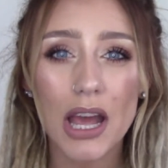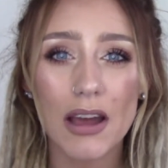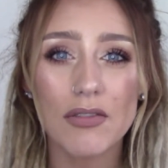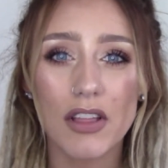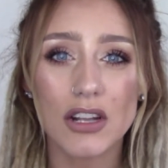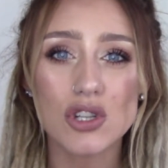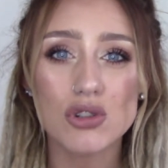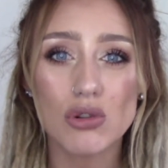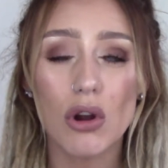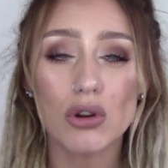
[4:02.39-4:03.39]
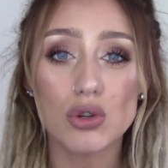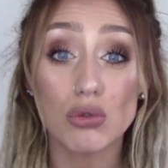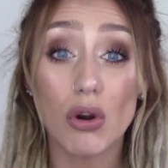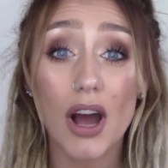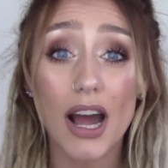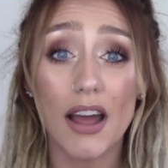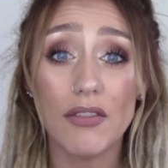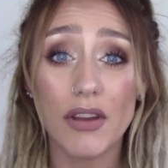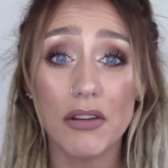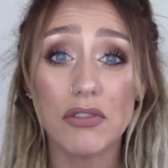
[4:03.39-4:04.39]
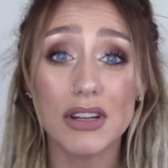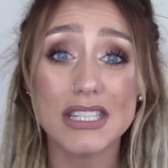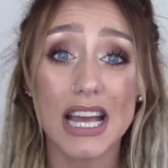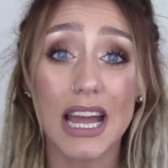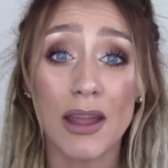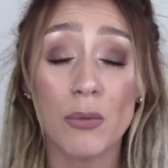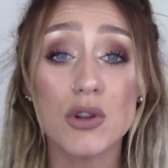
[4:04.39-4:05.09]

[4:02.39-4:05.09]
have that strong drive every day,